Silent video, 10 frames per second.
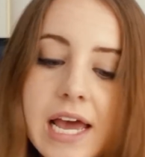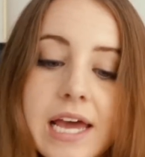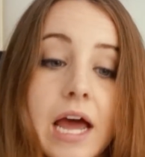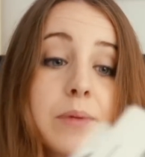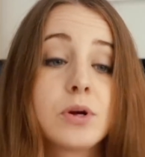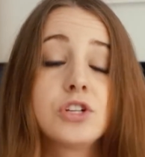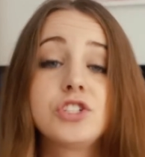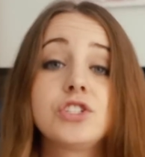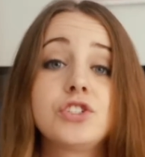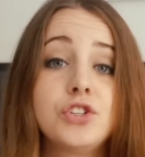and I
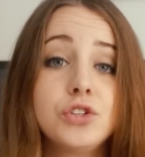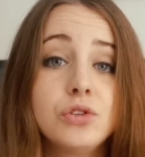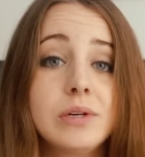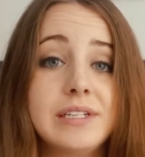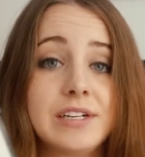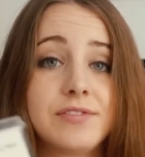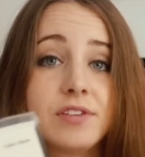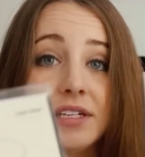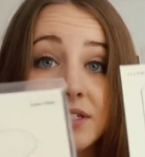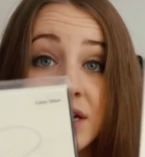purchased two
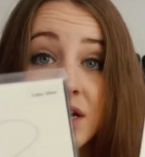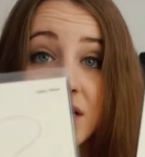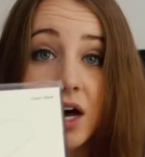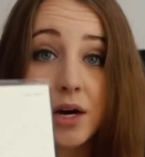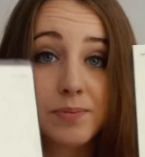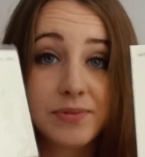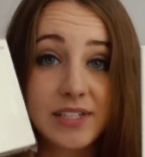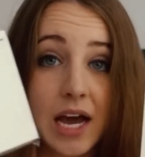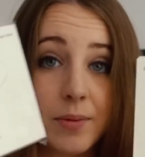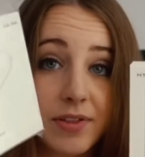different hub
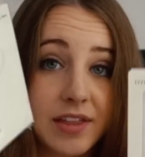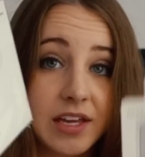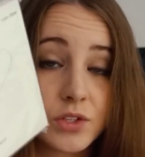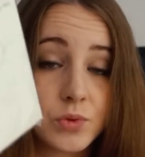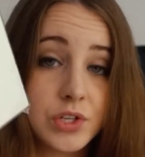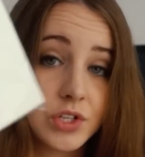type things where you